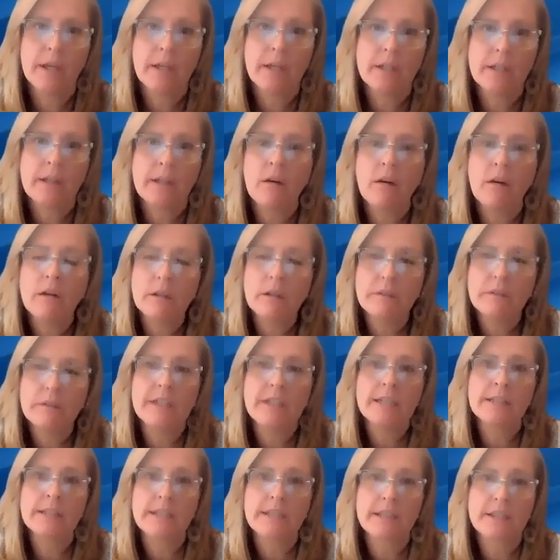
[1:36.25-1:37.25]
Now, all of
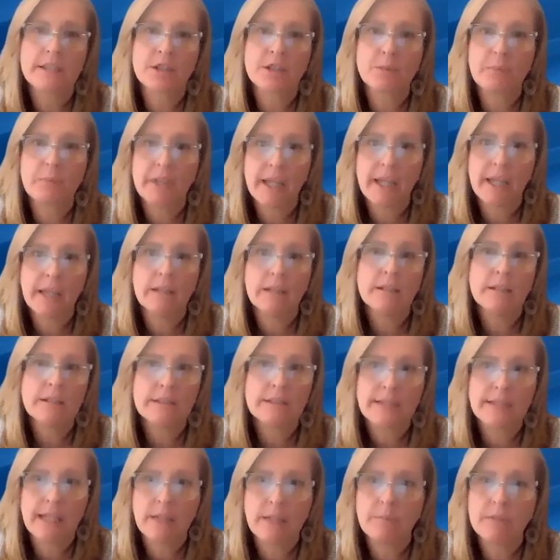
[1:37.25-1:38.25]
these explain the
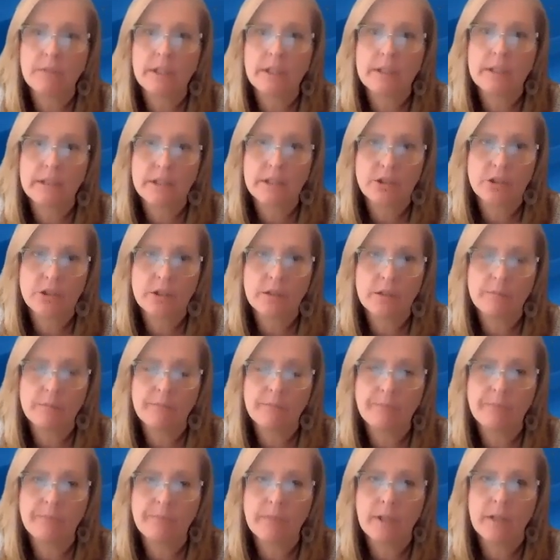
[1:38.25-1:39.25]
same condition,
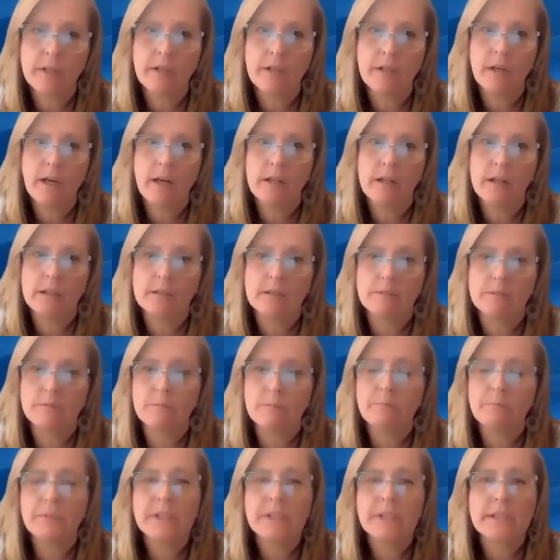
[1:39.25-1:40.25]
but
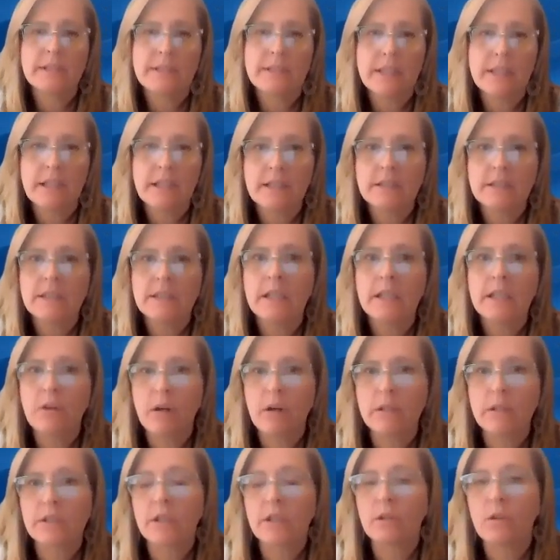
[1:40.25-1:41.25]
the CDC
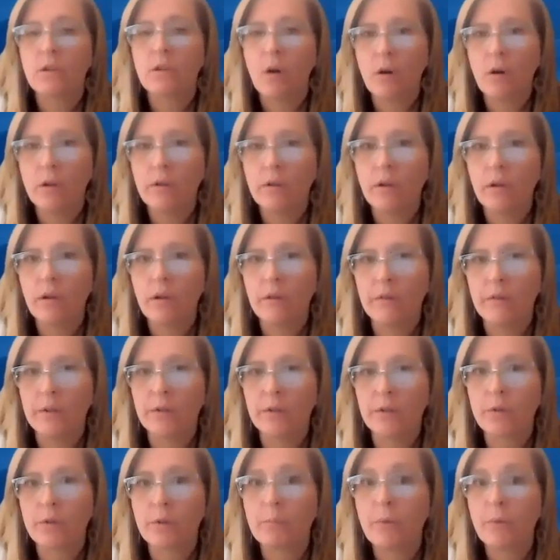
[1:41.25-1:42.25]
calls it long COVID
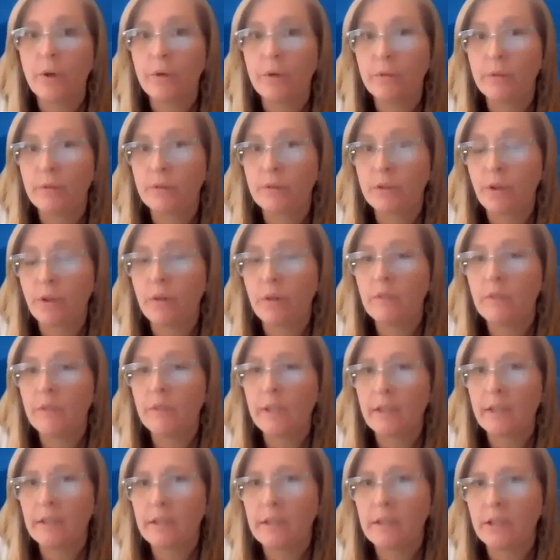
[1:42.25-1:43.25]
or post-COVID
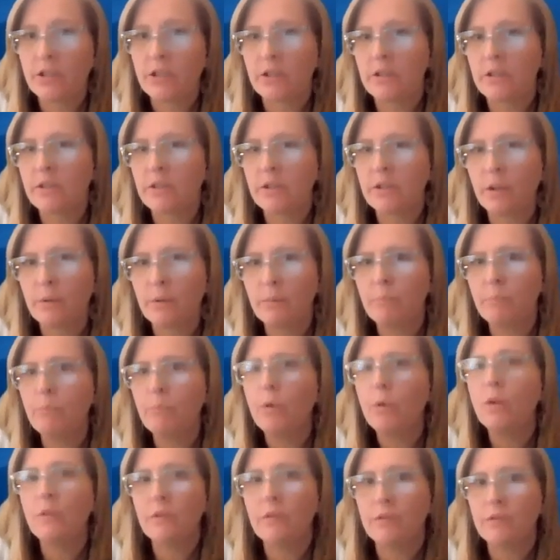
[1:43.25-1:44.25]
condition. So
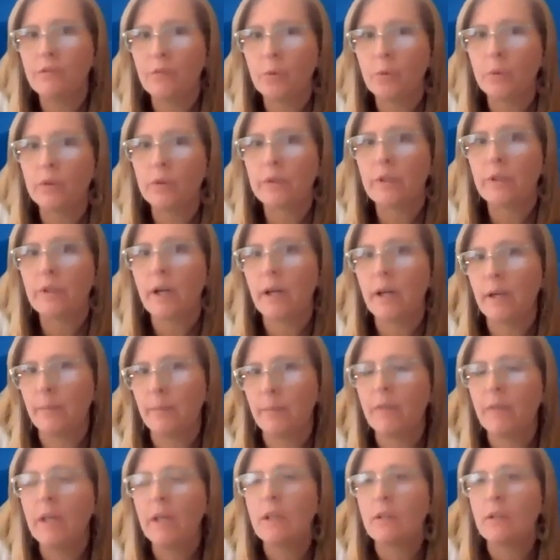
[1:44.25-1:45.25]
moving forward,
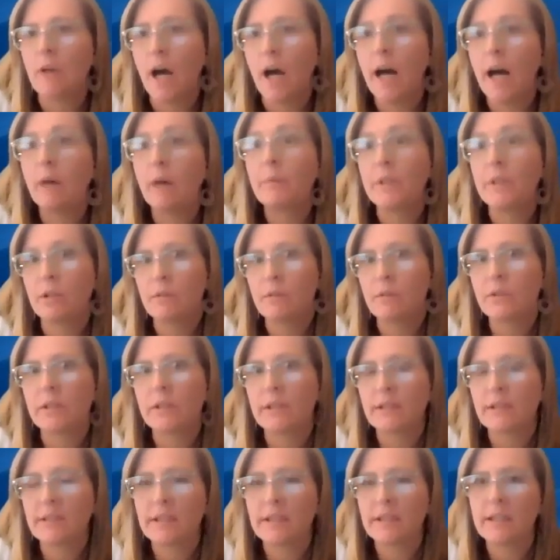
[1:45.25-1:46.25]
I'll be using the
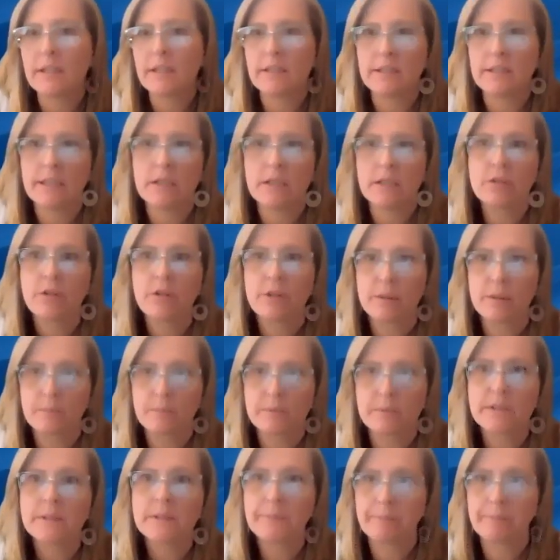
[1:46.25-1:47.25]
CDC
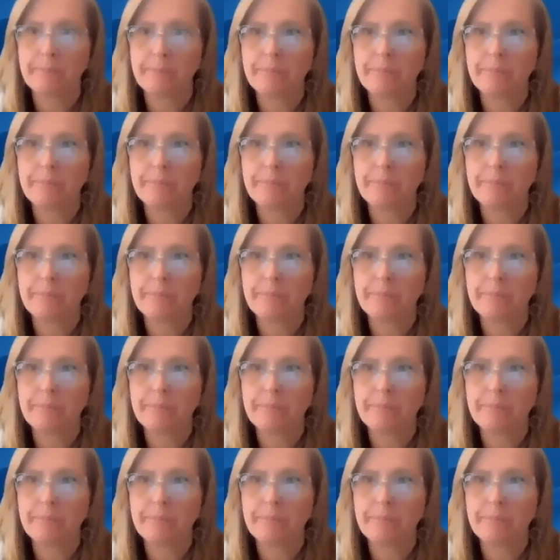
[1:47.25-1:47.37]
terms.